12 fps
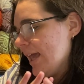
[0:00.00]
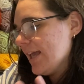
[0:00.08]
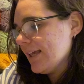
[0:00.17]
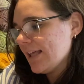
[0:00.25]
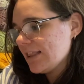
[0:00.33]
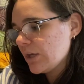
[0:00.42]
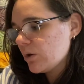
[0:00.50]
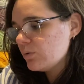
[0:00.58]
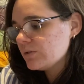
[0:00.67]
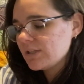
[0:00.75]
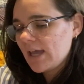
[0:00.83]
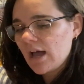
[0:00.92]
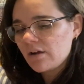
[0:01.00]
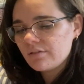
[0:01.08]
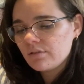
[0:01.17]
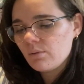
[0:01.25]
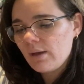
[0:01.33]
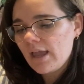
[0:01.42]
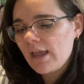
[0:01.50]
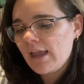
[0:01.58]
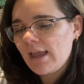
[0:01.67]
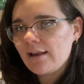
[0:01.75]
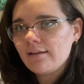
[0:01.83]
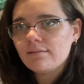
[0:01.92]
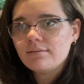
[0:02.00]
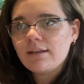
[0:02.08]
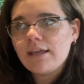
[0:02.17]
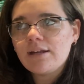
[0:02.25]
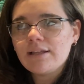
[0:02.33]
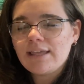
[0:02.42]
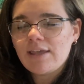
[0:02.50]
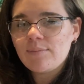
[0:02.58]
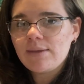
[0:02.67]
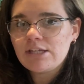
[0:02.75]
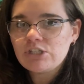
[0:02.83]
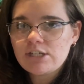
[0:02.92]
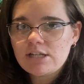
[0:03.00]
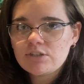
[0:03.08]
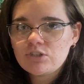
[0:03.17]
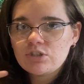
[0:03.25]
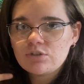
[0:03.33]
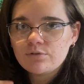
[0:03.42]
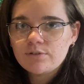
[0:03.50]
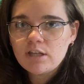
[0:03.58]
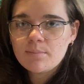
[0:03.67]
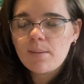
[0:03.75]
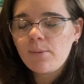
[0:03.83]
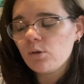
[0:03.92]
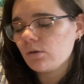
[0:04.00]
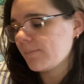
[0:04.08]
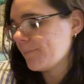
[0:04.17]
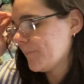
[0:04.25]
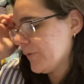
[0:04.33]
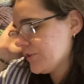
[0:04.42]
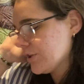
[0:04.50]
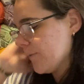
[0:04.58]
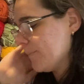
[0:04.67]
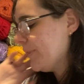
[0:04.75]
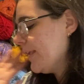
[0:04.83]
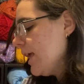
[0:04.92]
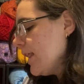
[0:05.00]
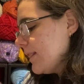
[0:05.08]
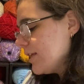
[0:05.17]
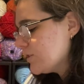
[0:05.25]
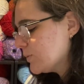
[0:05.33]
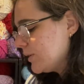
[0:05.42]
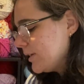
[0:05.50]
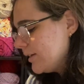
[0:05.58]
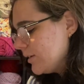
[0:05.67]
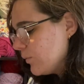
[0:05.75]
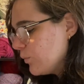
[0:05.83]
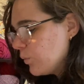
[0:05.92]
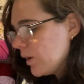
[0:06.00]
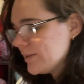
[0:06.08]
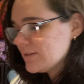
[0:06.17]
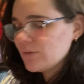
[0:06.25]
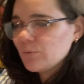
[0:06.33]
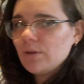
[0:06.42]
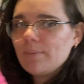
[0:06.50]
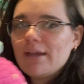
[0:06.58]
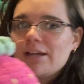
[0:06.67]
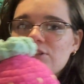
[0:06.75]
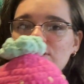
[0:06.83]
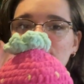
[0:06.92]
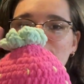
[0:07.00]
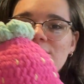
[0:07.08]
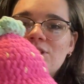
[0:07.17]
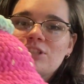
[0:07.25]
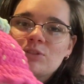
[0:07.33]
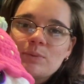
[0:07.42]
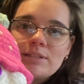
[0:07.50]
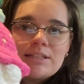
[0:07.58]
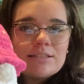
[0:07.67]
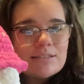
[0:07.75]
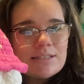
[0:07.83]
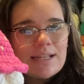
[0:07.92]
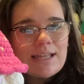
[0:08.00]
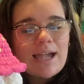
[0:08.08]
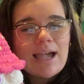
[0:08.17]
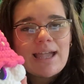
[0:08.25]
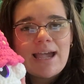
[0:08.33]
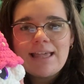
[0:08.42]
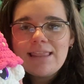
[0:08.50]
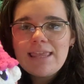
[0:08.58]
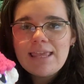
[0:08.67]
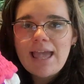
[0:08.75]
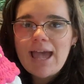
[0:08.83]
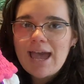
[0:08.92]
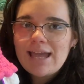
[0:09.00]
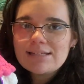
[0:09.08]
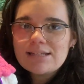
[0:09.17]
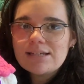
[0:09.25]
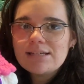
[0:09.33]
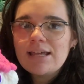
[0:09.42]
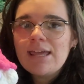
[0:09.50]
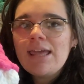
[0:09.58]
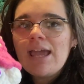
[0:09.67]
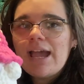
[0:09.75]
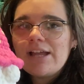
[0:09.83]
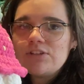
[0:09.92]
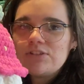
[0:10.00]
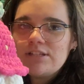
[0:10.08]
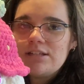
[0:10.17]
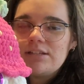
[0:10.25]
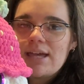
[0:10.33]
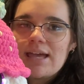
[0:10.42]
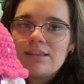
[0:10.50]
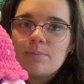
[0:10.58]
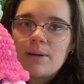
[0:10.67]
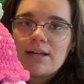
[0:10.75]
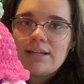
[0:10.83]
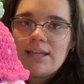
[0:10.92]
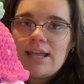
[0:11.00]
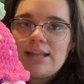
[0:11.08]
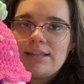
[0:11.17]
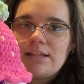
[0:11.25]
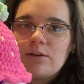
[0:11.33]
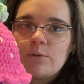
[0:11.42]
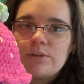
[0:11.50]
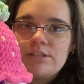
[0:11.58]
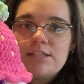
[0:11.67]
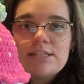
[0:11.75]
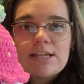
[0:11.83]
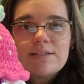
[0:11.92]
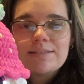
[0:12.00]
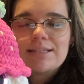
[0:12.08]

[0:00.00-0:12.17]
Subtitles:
get those out of the way, and it gave me a chance to fill up my booth. So this one was a whip. I actually finished this one yesterday. I had the hat done. I just needed to add the body and then all the details